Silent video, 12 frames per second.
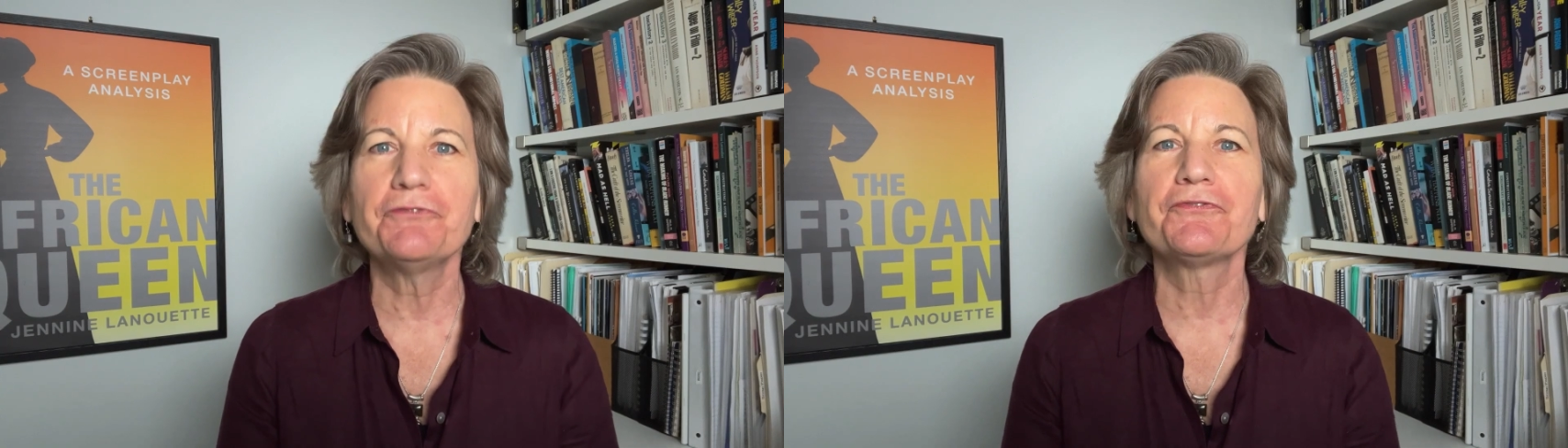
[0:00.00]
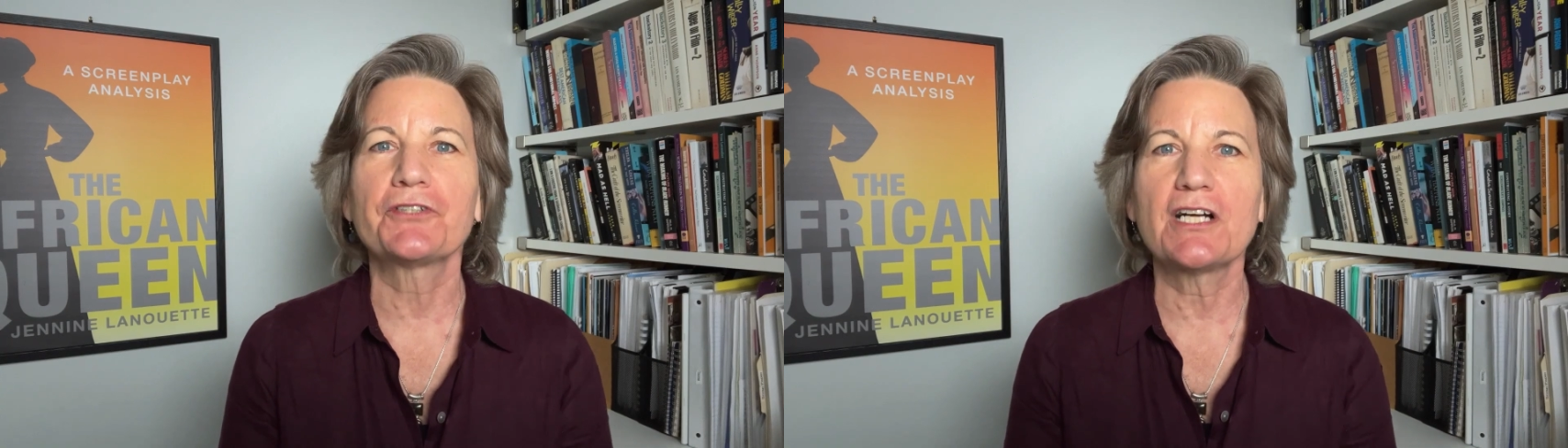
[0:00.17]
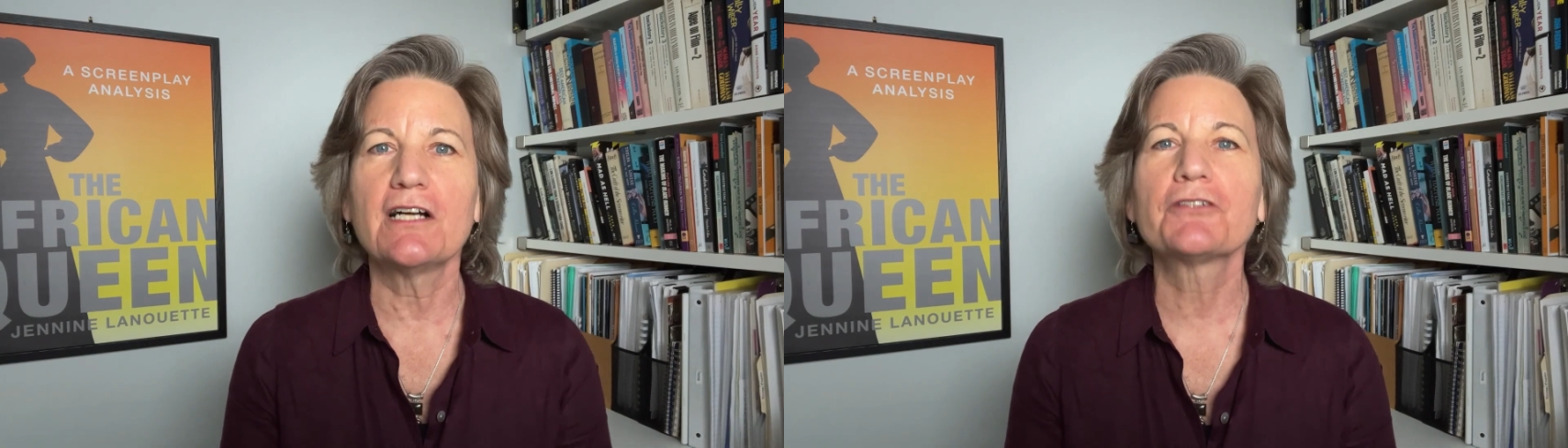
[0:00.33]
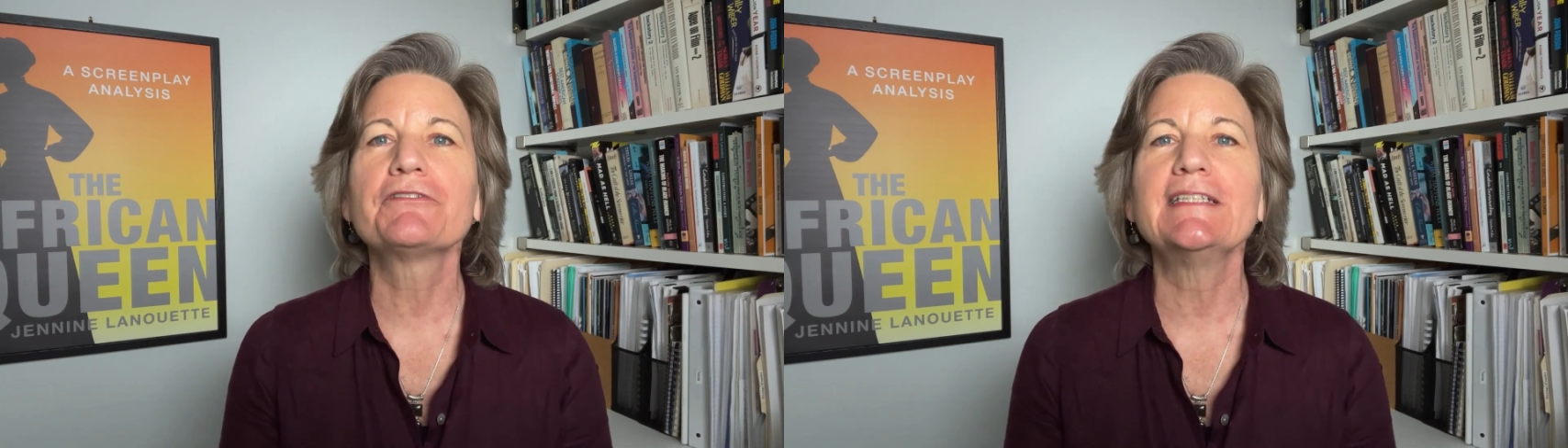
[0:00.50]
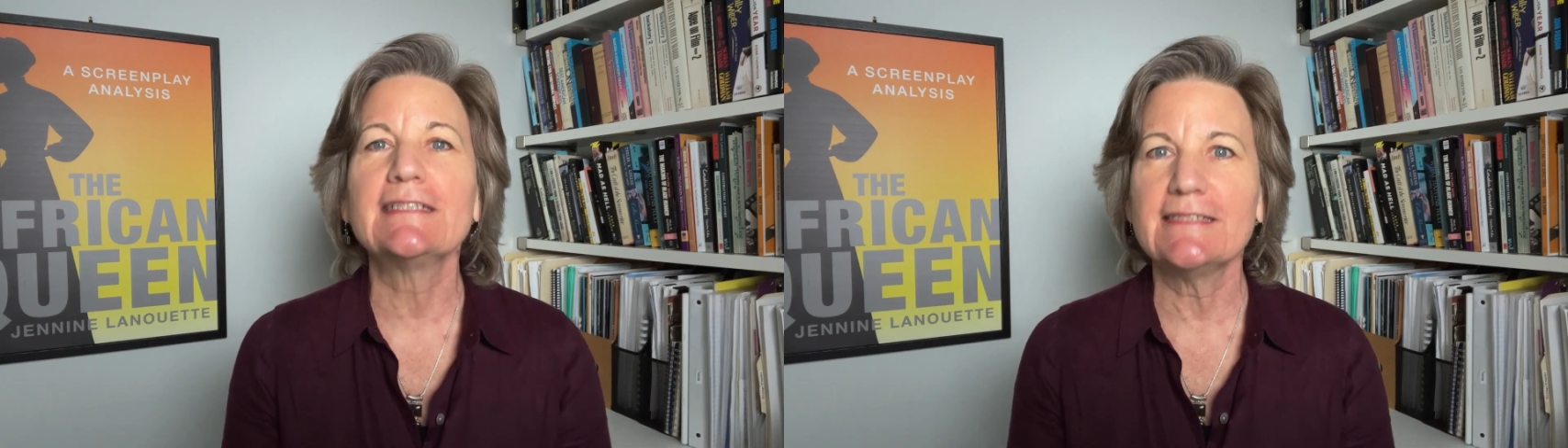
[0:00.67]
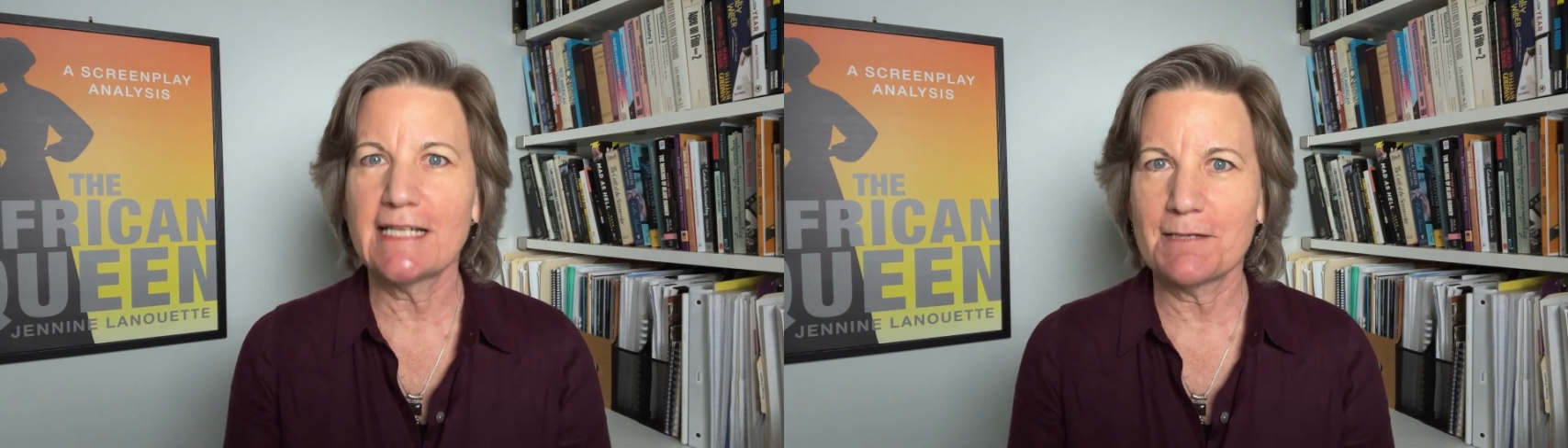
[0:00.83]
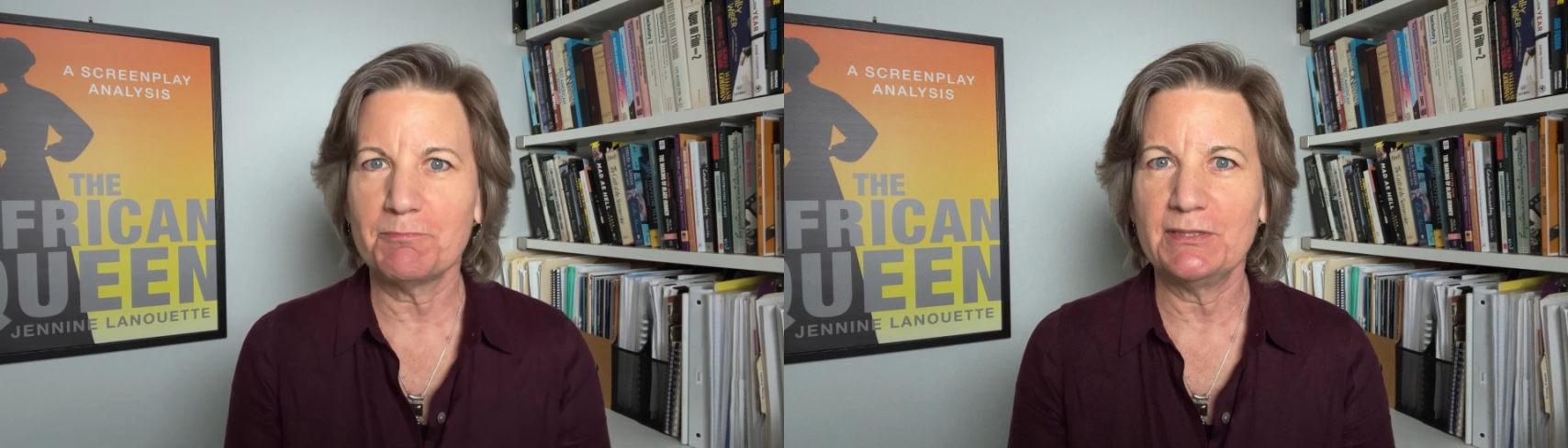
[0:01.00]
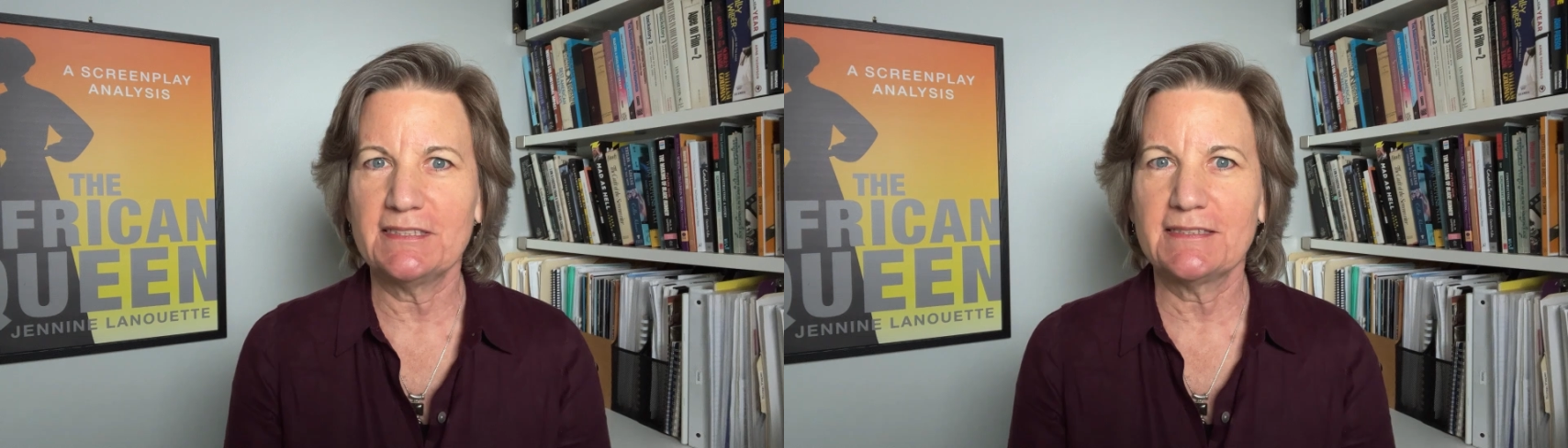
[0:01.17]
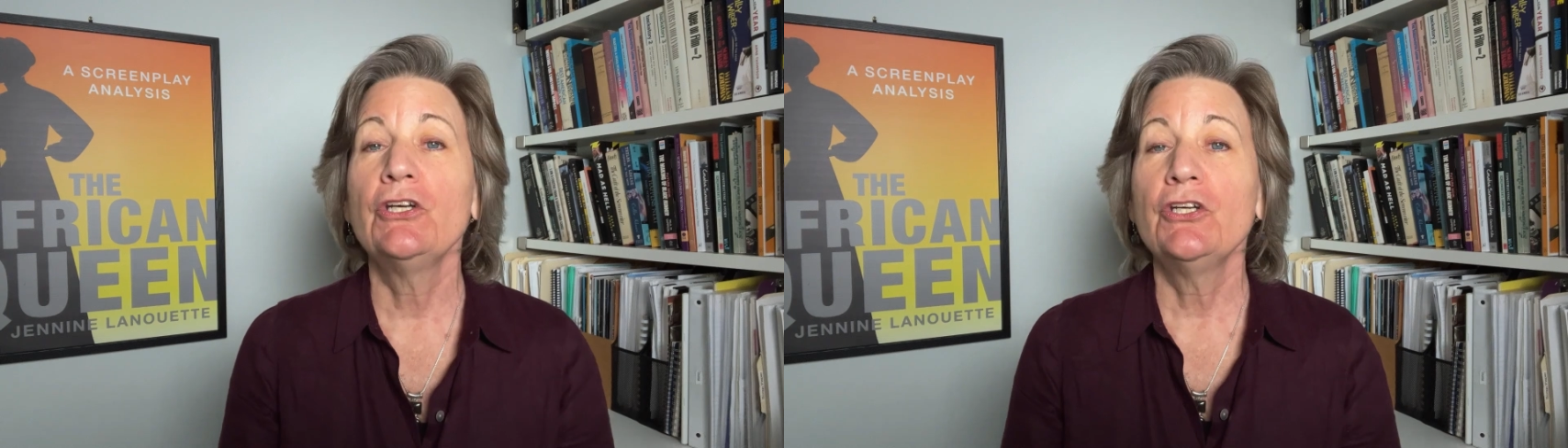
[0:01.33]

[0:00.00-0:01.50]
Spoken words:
for concrete examples.